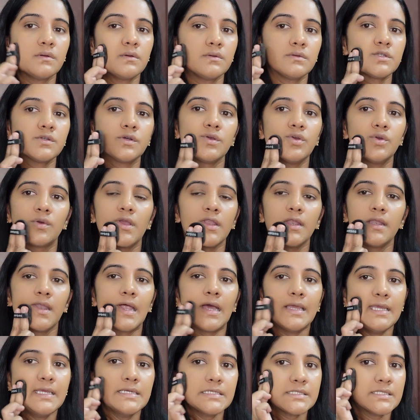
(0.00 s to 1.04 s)
So you can
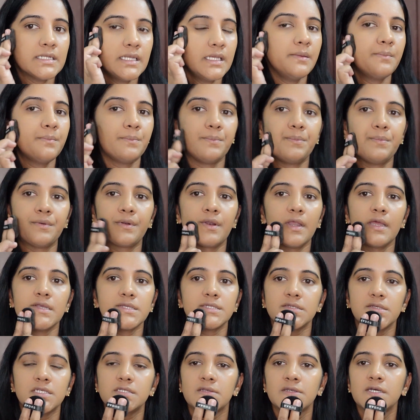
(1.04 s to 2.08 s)
nicely
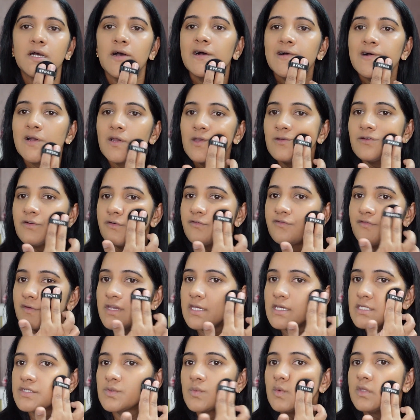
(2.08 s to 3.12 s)
press your
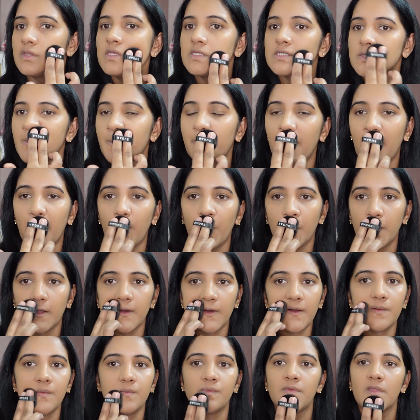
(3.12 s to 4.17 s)
face with this powder
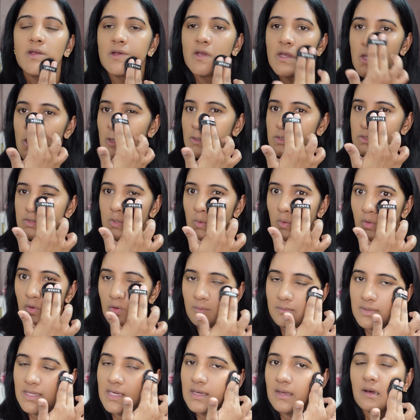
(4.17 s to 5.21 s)
so your
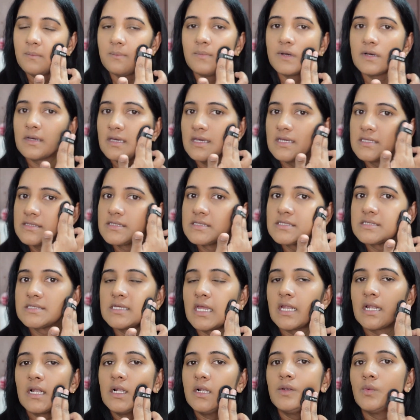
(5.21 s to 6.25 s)
makeup gets
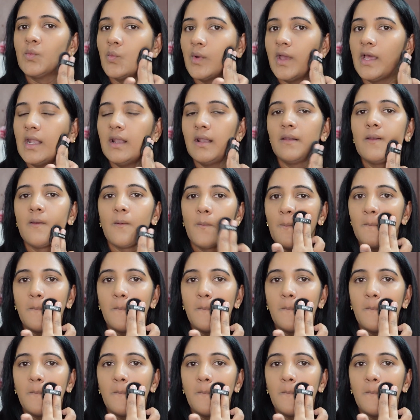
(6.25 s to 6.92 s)
settled well.